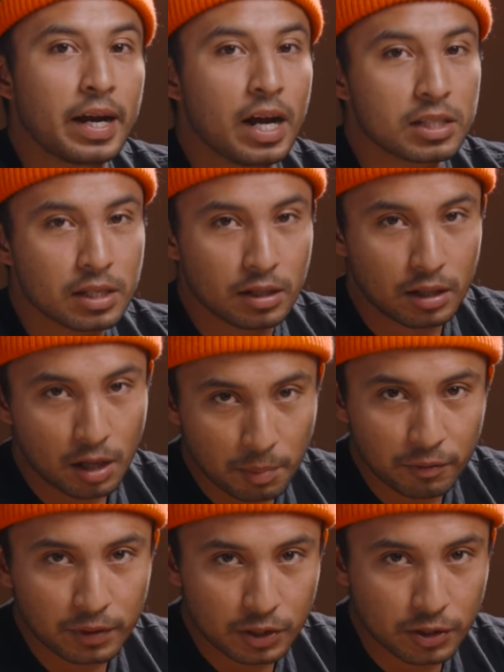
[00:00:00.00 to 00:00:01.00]
it has a
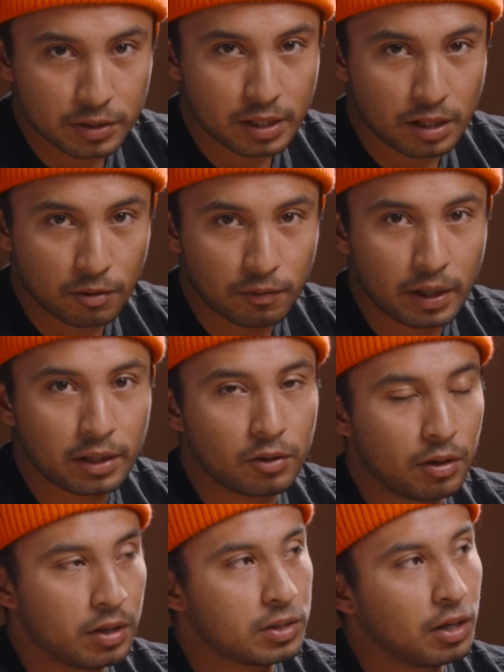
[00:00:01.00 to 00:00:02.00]
couple features that you'll find
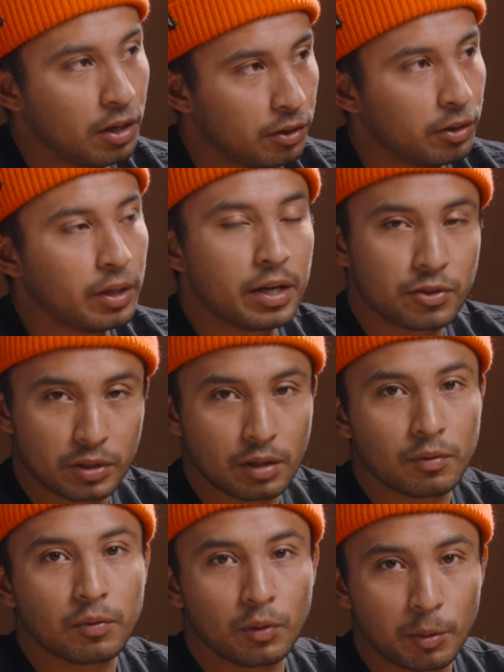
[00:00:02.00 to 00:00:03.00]
across other
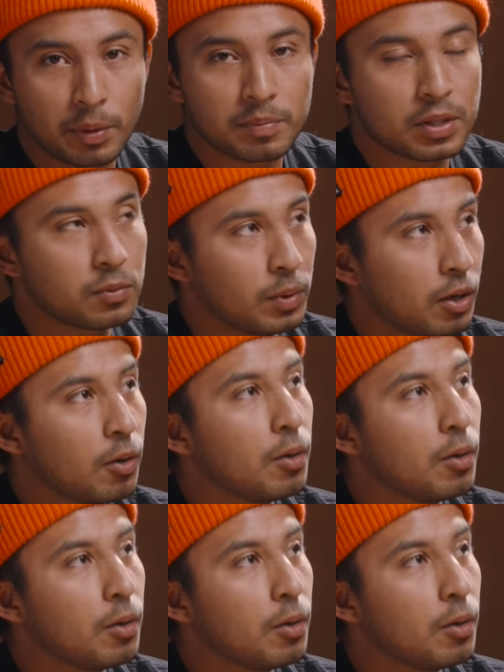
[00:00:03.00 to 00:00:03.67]
entry-level floor pumps as well.